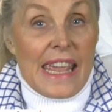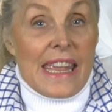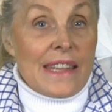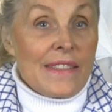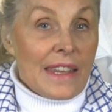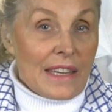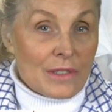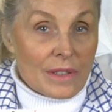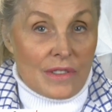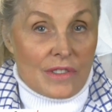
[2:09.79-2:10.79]
in the
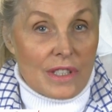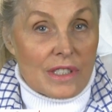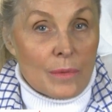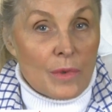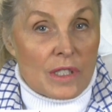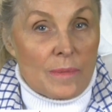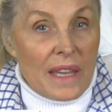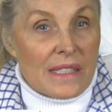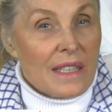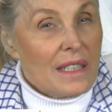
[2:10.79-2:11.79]
endocrine system, which
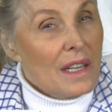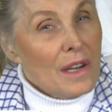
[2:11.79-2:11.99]
makes it